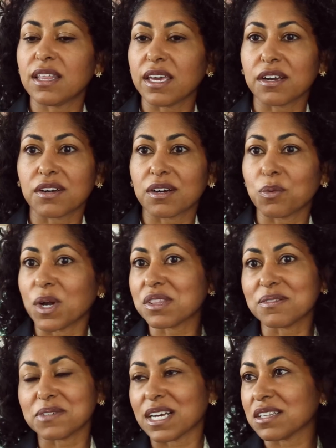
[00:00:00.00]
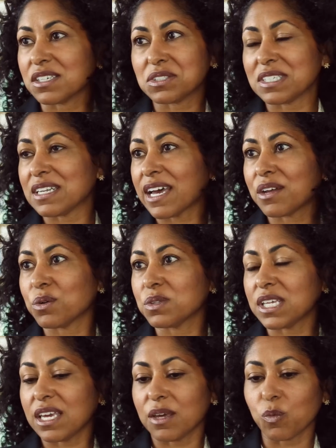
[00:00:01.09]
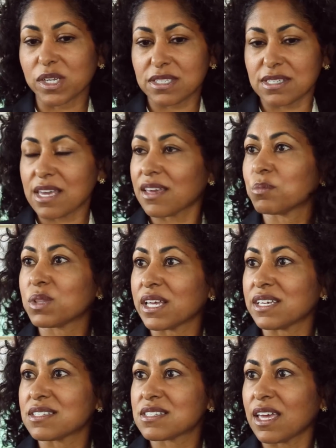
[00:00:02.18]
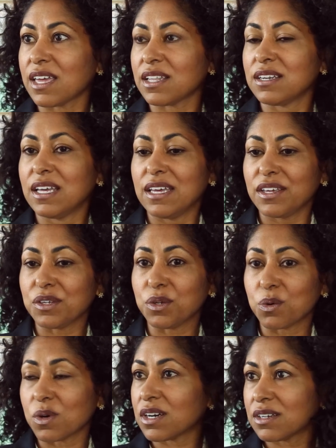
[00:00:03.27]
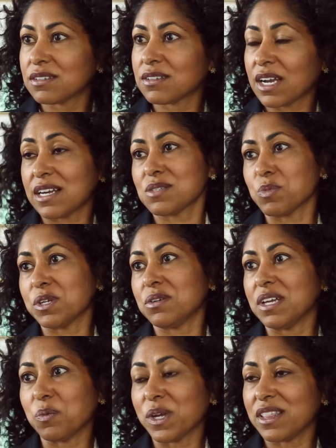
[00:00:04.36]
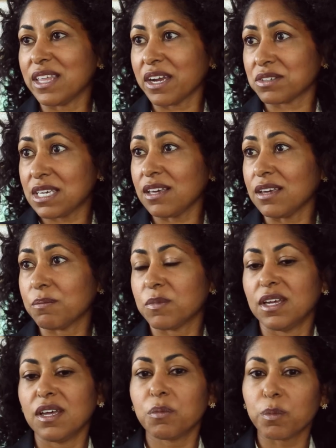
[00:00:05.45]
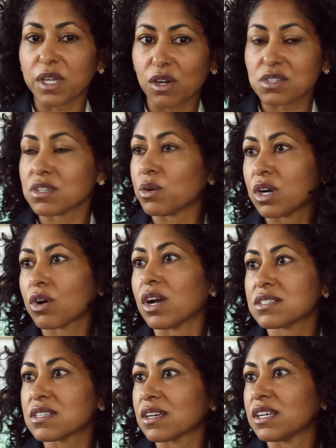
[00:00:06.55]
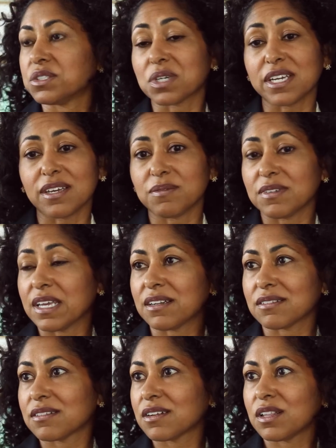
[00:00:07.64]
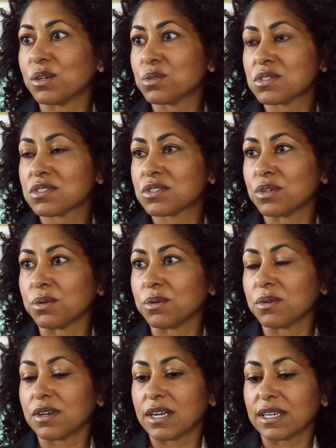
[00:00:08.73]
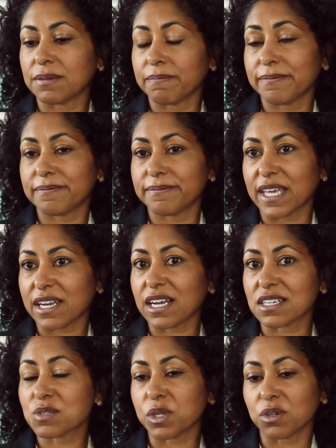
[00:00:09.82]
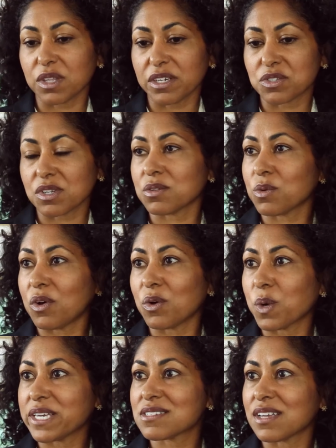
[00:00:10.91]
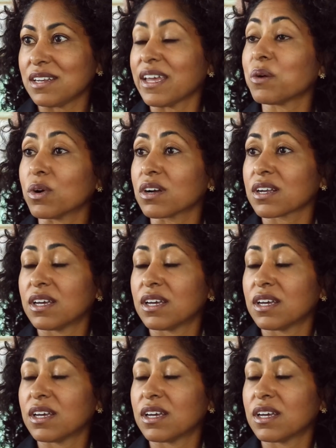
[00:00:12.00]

They are a wealth of knowledge and not only in what's taking place at your hospital and with their team, but also across the country and, and close to um, that hospital, there's al always a network.